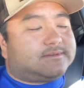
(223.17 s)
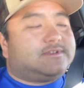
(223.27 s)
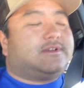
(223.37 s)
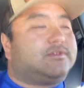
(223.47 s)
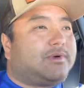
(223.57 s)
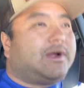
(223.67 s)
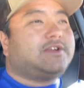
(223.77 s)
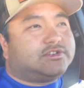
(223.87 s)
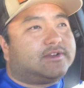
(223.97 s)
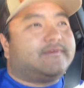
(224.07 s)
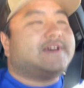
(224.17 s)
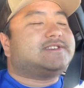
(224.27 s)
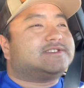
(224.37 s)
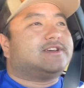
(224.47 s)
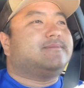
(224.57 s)
you know, you probably should
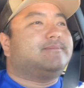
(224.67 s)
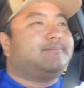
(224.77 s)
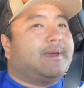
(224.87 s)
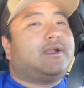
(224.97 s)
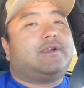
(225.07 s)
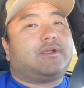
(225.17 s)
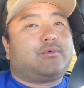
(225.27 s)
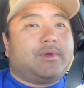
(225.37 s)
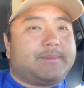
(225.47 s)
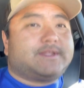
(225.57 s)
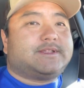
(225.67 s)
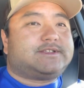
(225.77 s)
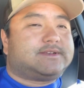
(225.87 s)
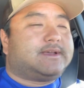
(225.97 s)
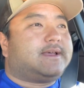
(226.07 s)
invest in some better equipment.
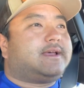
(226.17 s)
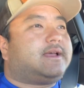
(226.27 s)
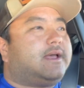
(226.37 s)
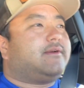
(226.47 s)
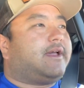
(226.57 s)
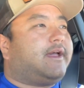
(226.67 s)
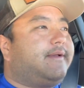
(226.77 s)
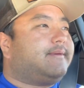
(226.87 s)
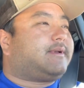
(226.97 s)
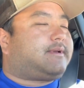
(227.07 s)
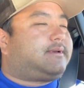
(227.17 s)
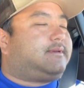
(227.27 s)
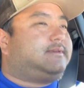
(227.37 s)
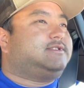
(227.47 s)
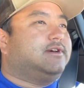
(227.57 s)
Okay?
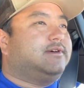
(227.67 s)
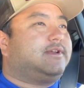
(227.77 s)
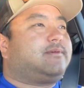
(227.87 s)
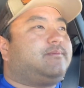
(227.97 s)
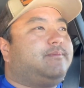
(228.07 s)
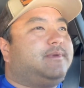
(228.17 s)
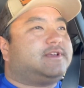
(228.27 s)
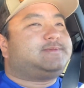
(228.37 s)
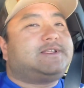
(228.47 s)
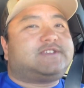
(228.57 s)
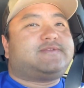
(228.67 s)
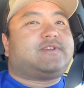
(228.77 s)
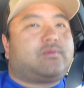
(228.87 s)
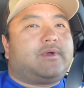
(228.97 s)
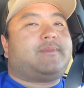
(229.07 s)
So, expensive
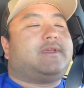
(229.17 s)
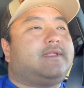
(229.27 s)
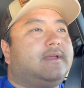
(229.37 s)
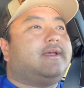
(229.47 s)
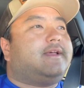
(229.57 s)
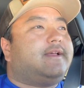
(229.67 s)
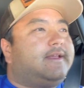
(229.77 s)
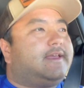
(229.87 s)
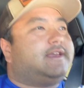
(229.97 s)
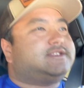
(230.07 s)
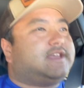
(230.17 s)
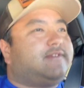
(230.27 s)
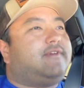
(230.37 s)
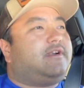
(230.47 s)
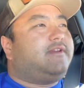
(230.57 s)
equipment is a
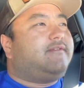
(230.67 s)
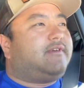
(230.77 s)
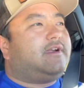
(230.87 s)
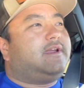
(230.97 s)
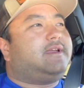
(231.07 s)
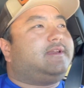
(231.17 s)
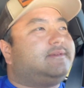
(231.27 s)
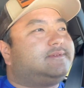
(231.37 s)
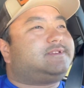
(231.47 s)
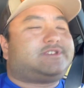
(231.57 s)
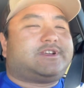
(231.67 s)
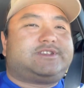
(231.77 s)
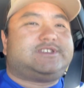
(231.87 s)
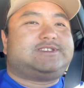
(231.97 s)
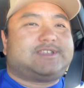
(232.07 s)
very, very
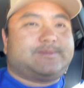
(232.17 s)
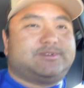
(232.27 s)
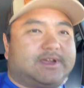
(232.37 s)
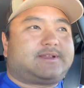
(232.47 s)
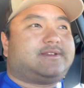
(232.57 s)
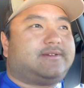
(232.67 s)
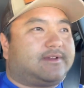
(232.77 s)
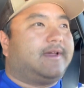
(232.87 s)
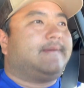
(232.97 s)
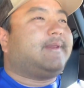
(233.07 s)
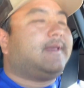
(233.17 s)
touchy subject. Okay?